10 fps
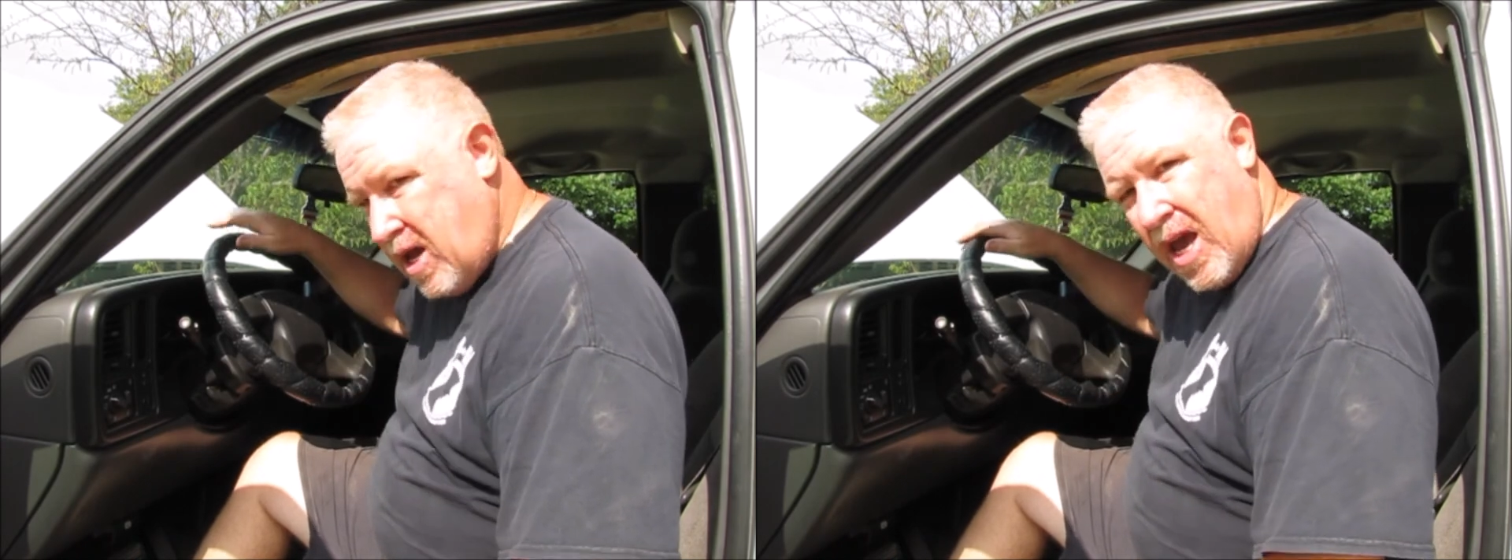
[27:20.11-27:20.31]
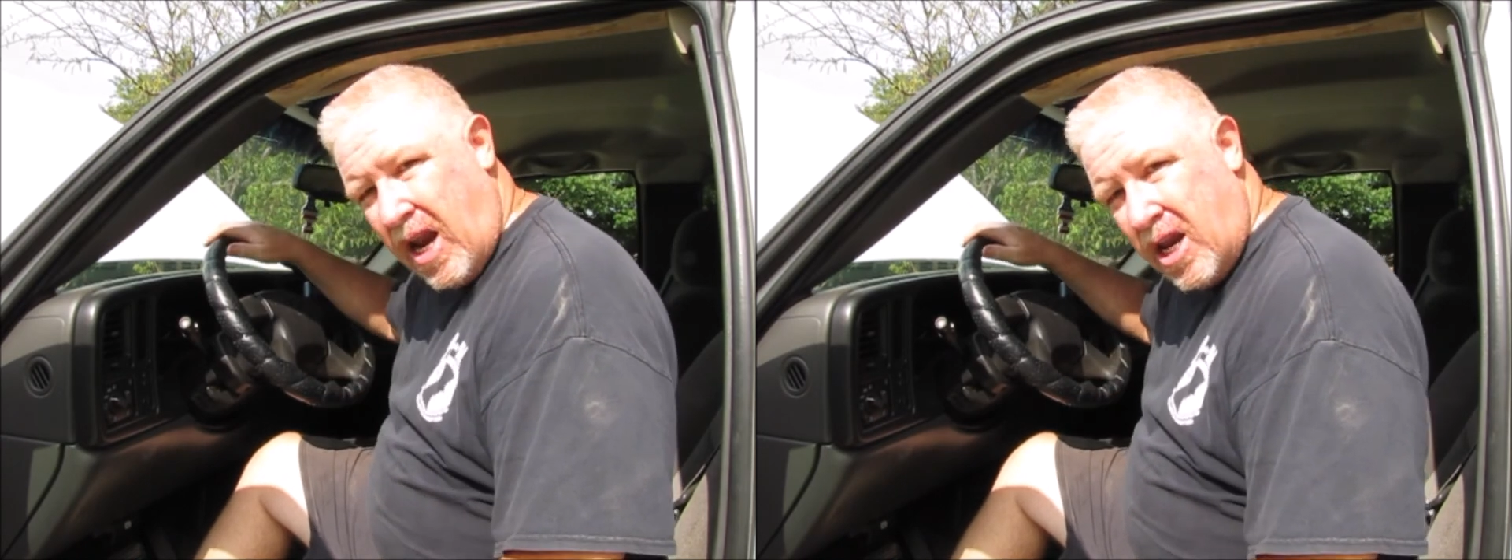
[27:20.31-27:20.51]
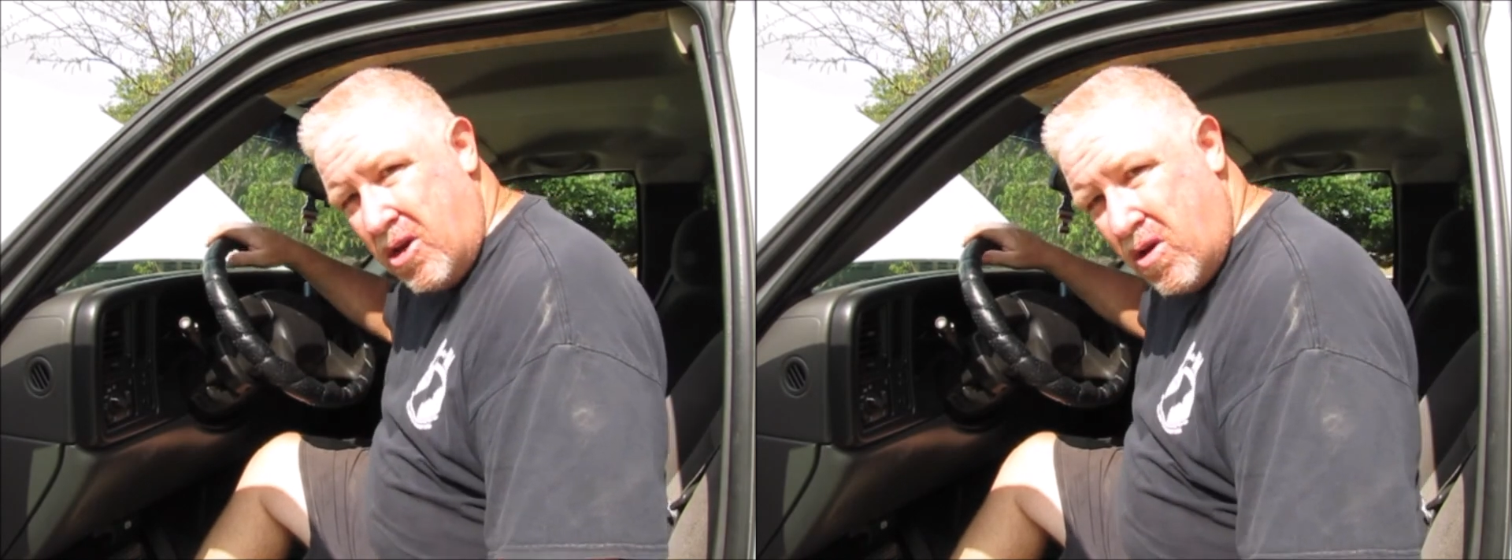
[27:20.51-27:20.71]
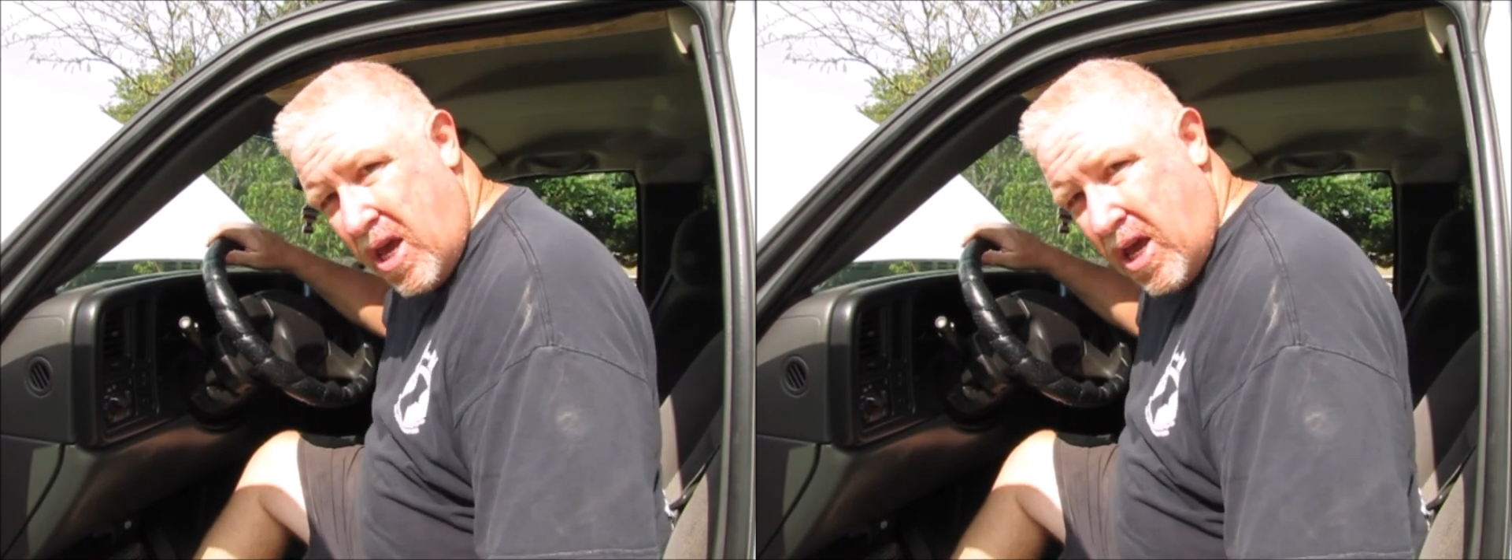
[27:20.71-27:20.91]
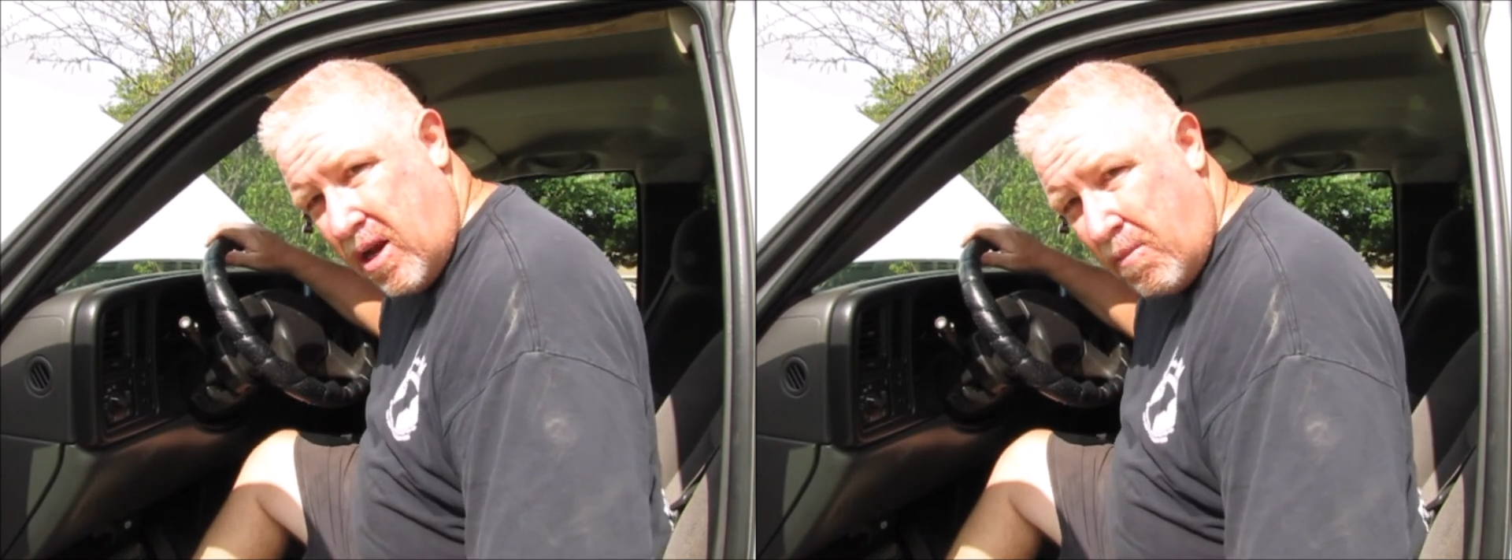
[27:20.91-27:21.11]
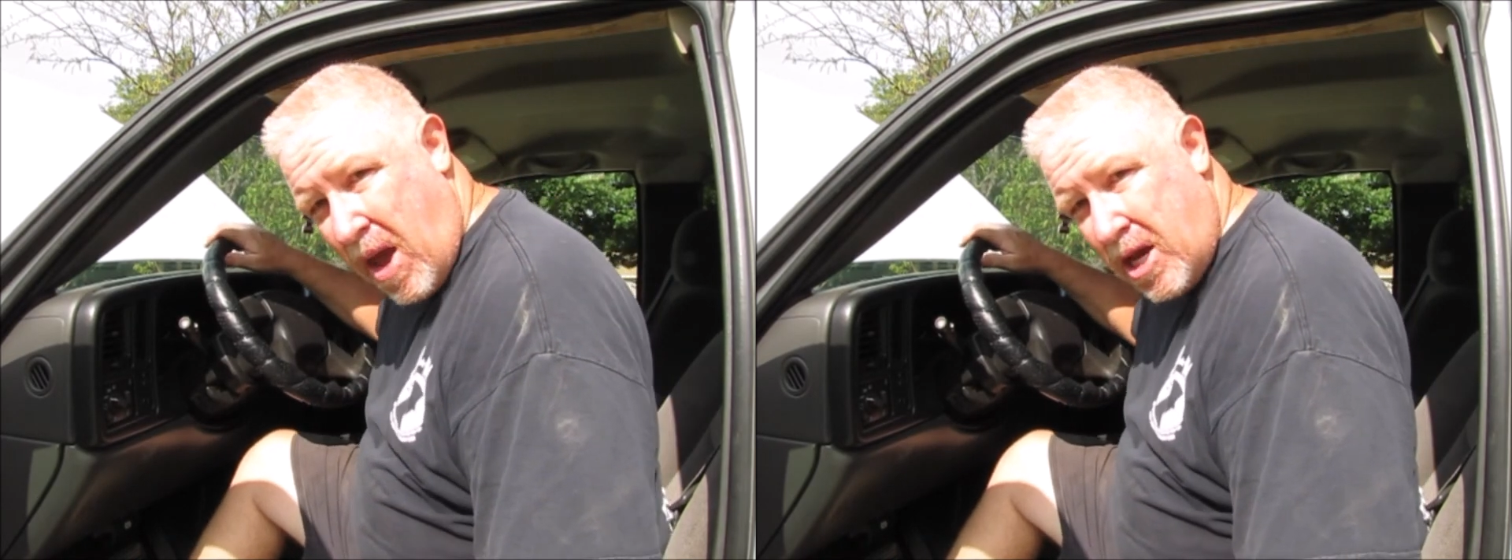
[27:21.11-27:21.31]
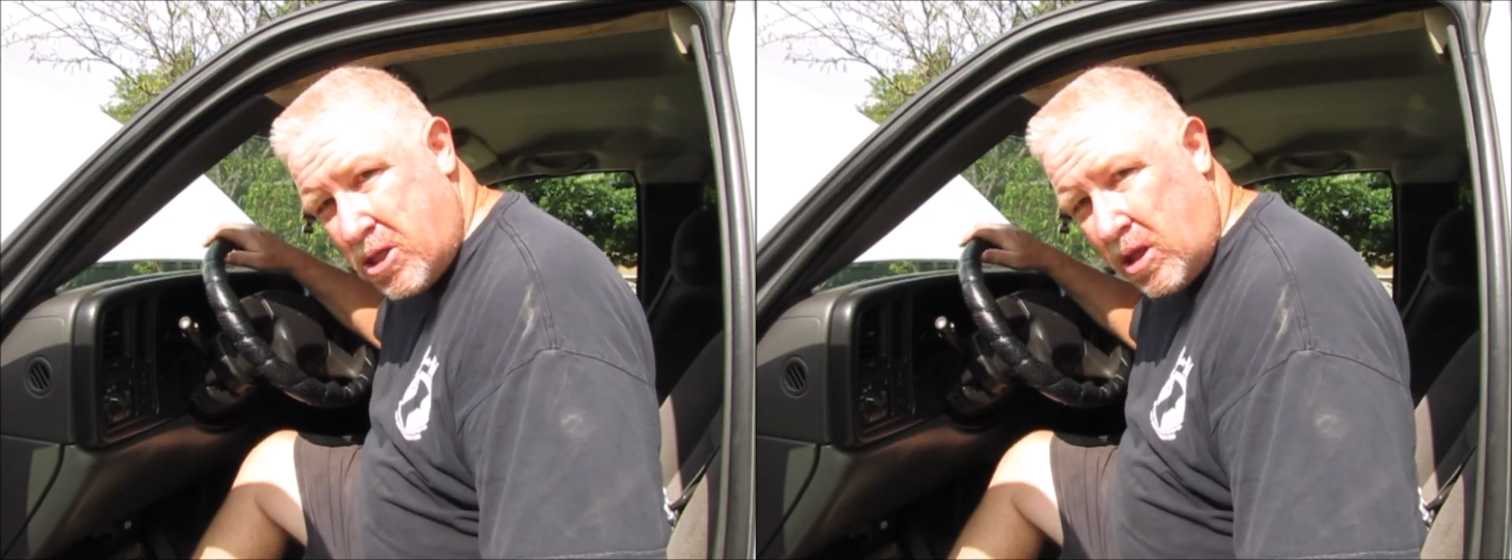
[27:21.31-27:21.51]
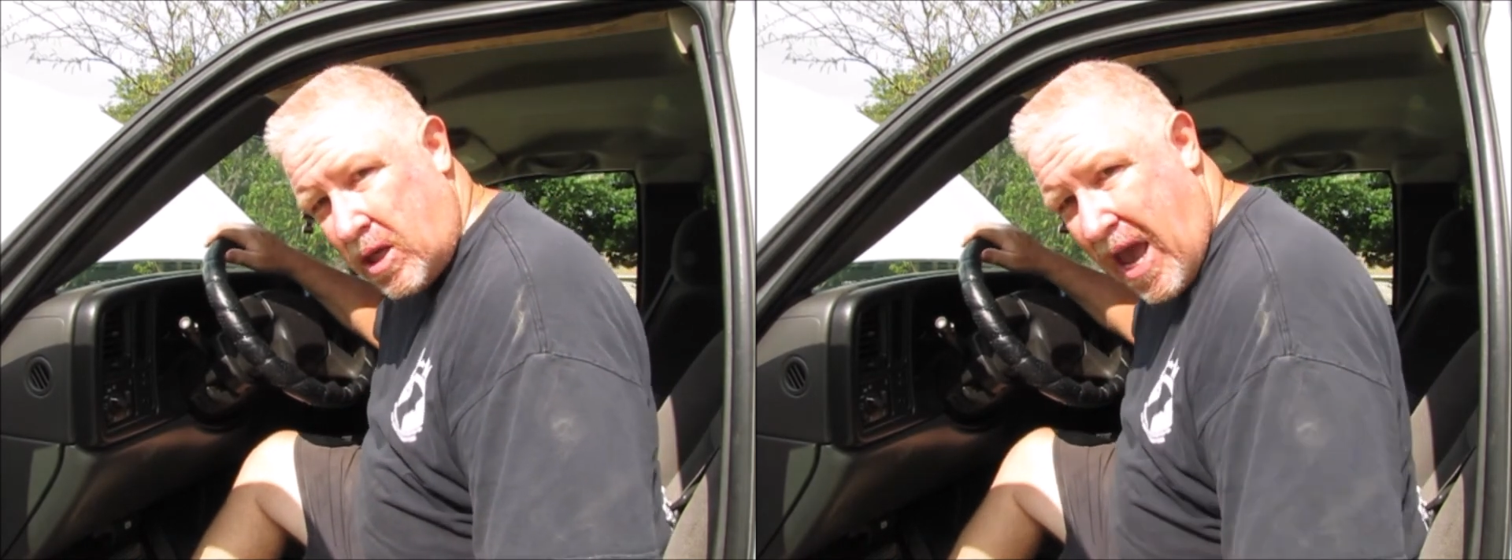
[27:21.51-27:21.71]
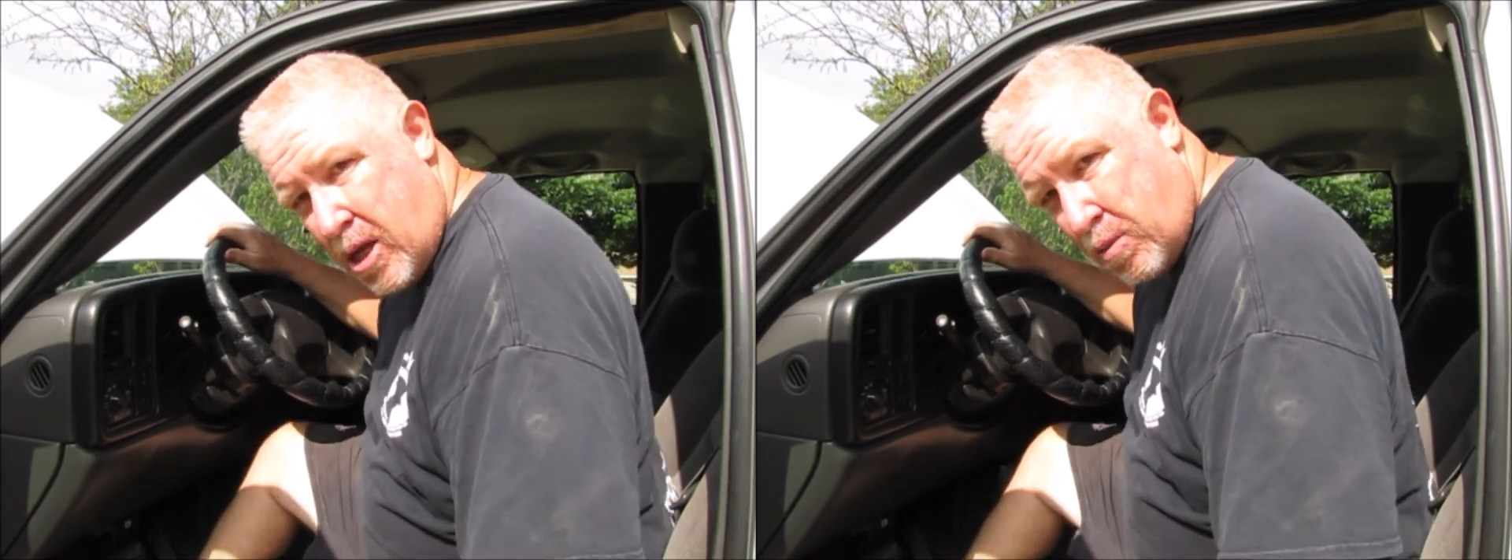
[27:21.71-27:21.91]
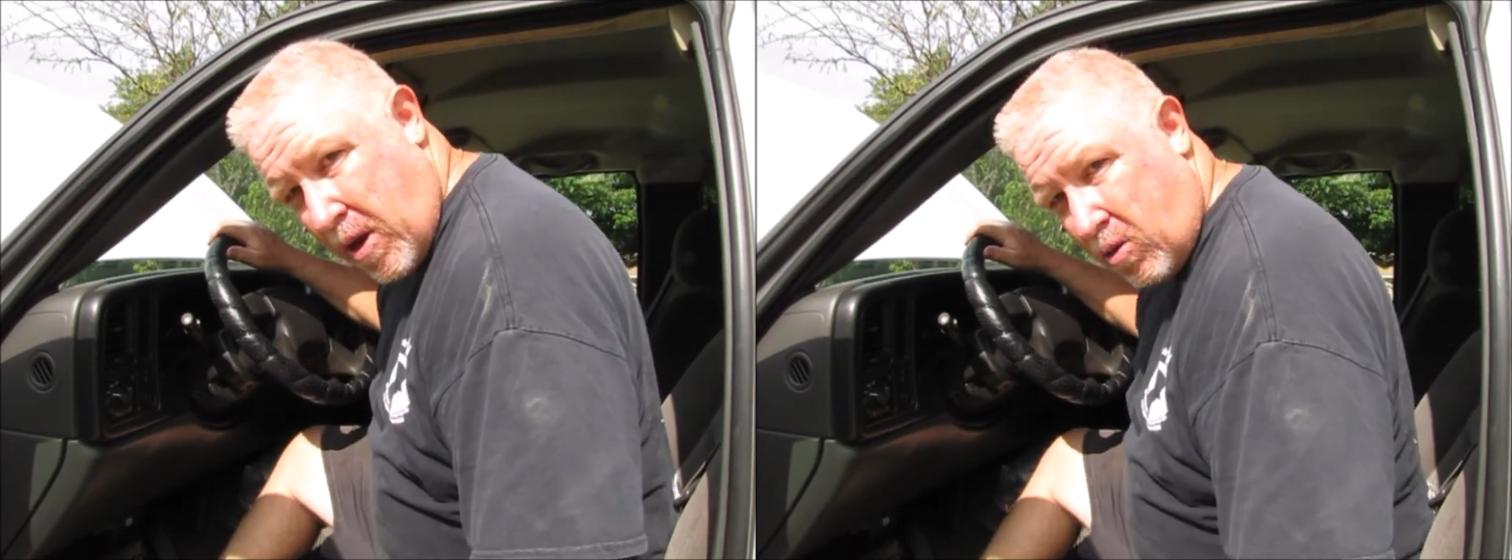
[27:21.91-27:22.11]
and then you hit and mash the
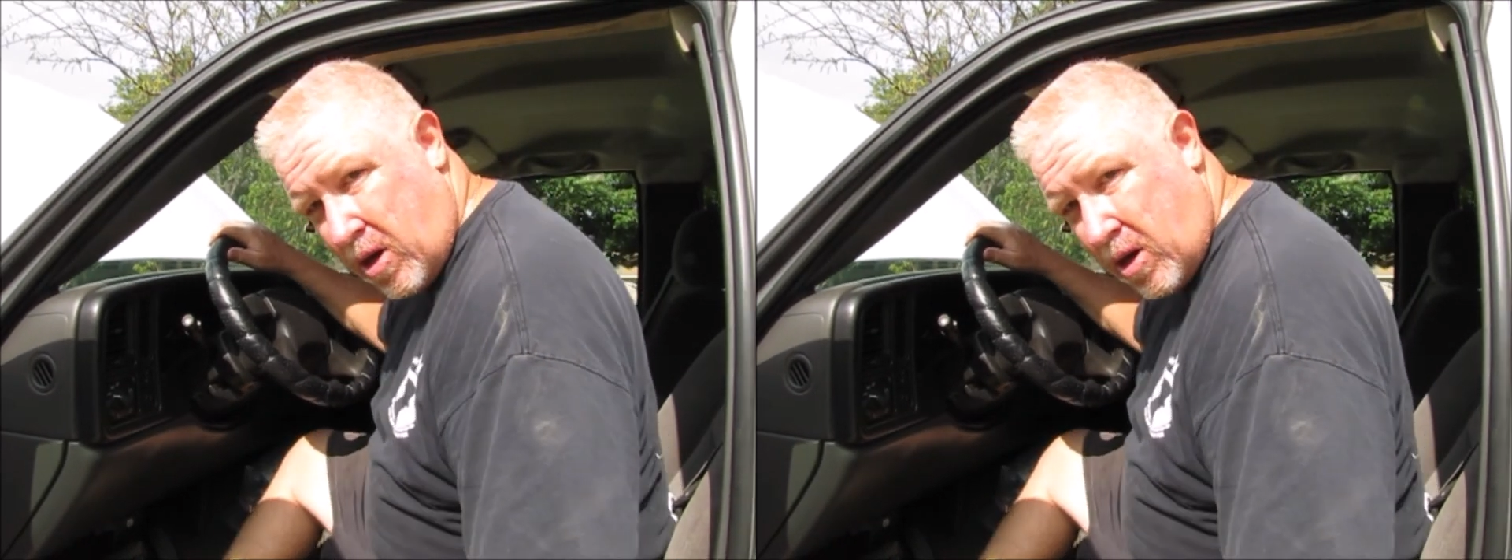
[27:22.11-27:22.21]
gas pedal